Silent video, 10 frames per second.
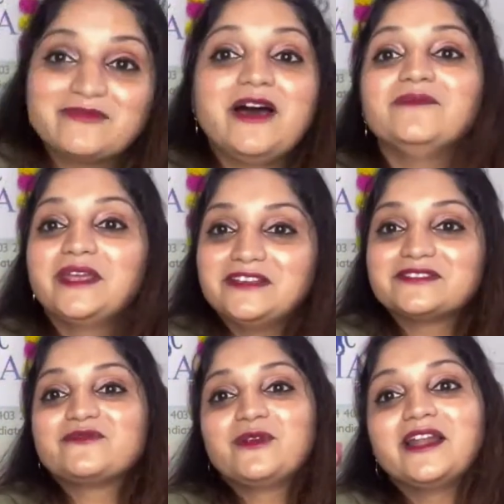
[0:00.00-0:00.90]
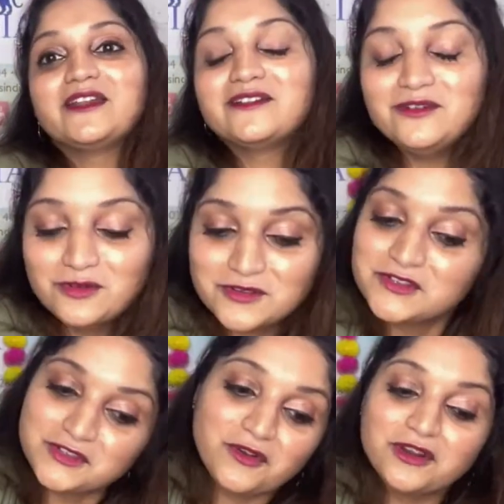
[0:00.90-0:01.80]
this one because it really looks
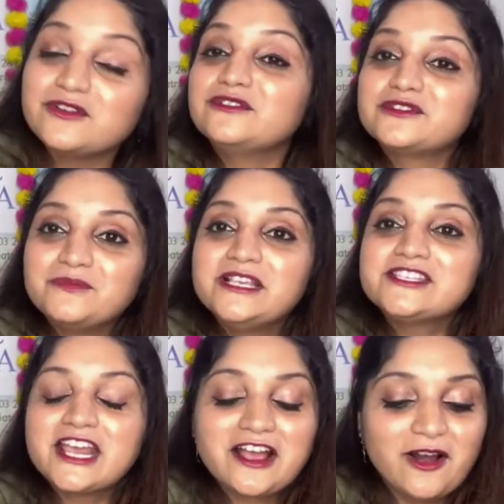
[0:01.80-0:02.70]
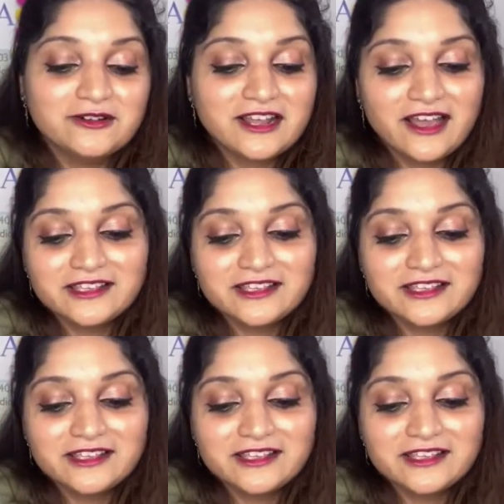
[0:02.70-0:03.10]
so cool. So must check out,